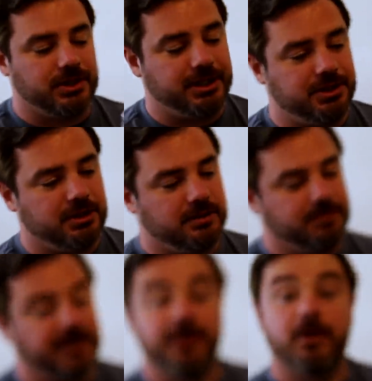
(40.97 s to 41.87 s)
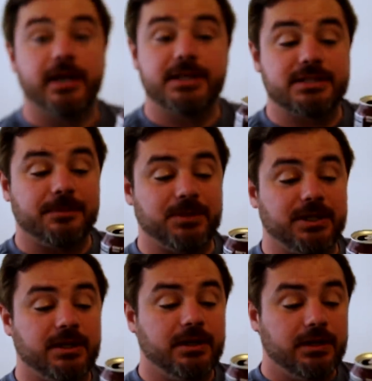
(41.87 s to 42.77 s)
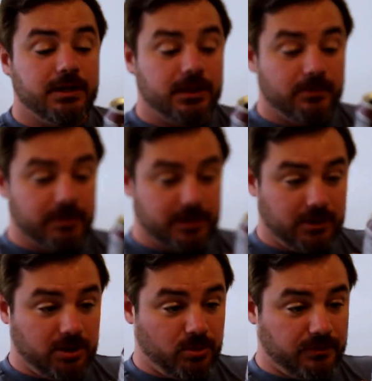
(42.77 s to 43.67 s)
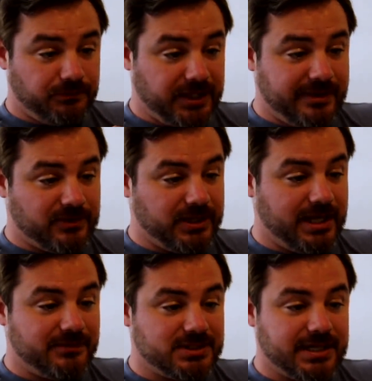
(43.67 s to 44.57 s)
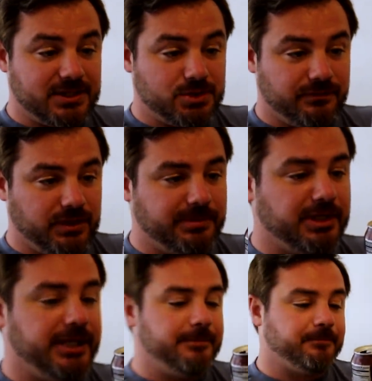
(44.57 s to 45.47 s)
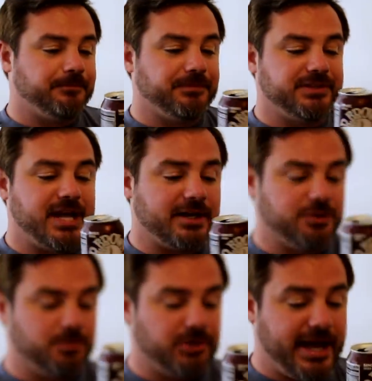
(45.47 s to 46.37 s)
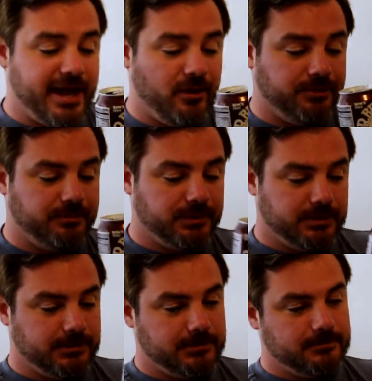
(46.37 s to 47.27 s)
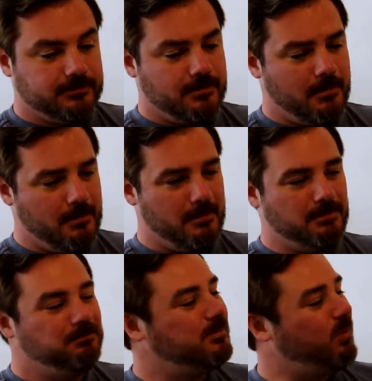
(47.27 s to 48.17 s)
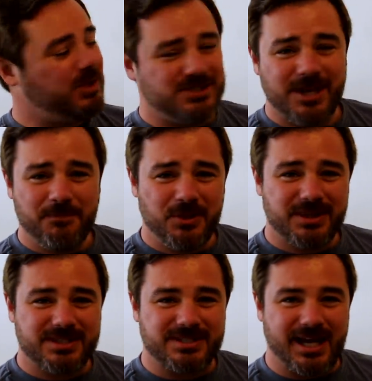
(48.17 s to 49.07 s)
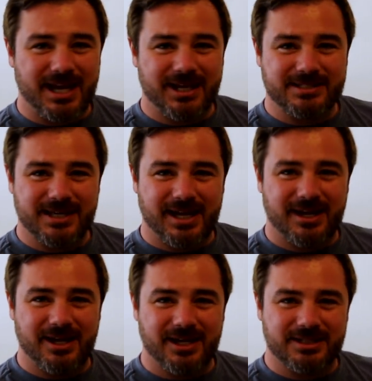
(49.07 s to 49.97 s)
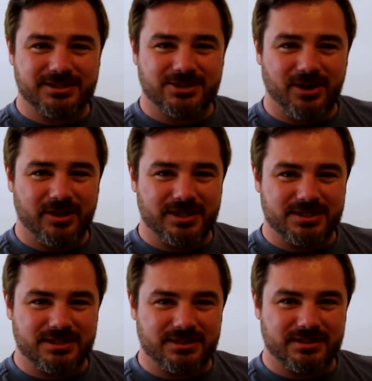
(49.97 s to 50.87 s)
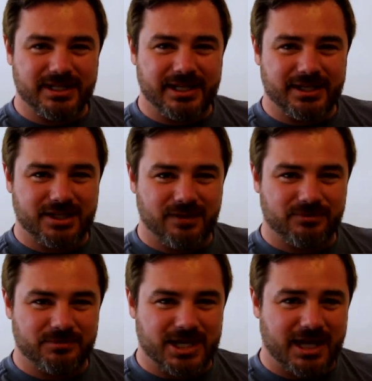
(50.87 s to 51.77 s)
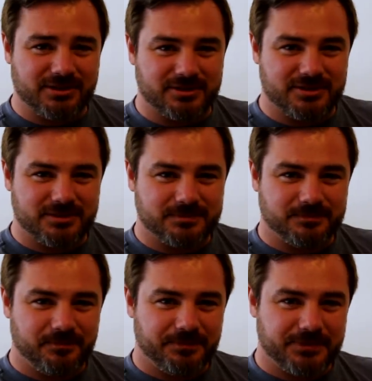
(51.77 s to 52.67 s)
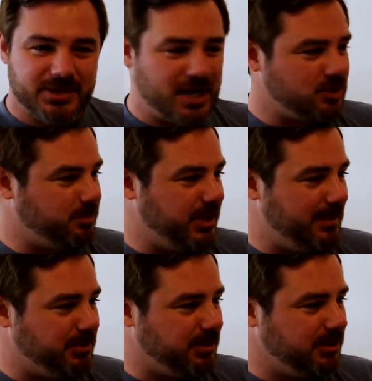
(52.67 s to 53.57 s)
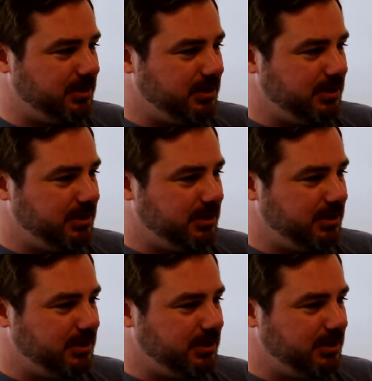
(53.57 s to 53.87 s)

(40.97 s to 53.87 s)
drinker, but I wanted something with a little more flavor, and they have a Statue of Liberty, Dr. Brown. What's up with so uh, sodas needing to come from doctors? Dr. Pepper.